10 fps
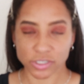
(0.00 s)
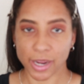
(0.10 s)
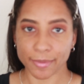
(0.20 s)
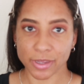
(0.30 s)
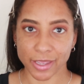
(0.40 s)

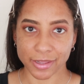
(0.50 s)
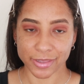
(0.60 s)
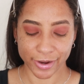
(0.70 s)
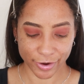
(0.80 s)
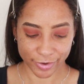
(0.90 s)
time again
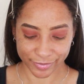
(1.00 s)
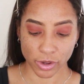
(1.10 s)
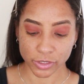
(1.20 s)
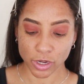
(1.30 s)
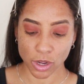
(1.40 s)
later.
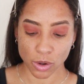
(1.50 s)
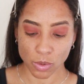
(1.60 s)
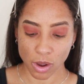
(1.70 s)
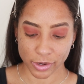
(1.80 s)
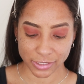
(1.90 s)
On the
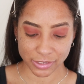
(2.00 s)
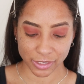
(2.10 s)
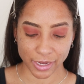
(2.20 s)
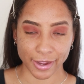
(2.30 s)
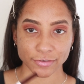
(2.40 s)
go,
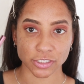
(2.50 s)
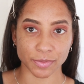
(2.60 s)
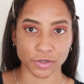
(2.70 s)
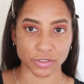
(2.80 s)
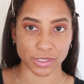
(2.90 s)
honestly, I've just
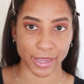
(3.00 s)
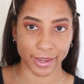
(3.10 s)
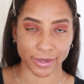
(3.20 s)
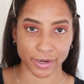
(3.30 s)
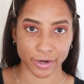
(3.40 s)
been using the
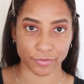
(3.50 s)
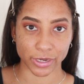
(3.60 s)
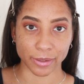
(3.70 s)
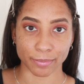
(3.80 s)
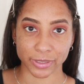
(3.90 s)
Hank &
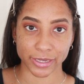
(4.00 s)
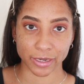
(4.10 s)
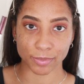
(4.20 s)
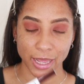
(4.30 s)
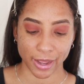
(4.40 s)
Henry
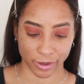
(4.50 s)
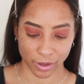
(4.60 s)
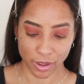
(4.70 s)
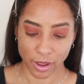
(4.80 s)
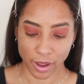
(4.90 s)
Blickety Black
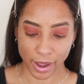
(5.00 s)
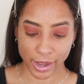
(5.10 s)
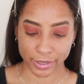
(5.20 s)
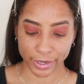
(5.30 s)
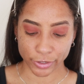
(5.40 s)

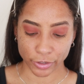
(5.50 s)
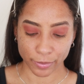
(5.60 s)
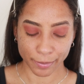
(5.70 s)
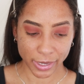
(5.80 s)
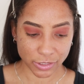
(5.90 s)

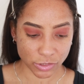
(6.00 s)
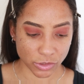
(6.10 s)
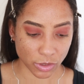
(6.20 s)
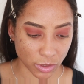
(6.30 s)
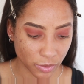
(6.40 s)
eyeliner
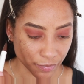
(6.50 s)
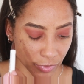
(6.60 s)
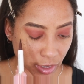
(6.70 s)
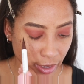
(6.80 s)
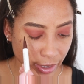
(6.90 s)
pencil,
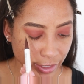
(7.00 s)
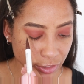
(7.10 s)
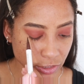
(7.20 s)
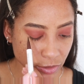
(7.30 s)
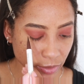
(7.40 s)
and I
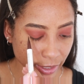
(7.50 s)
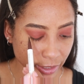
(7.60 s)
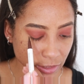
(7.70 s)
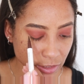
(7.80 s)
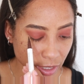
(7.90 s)
just do like
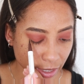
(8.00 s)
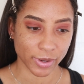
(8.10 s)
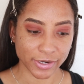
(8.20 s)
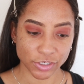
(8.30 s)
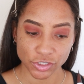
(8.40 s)
a ton. So I
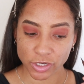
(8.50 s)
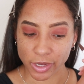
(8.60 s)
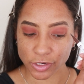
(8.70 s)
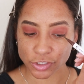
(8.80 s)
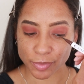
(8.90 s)
had to
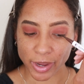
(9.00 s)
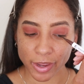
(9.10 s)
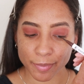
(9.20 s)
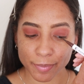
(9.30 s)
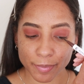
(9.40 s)
change my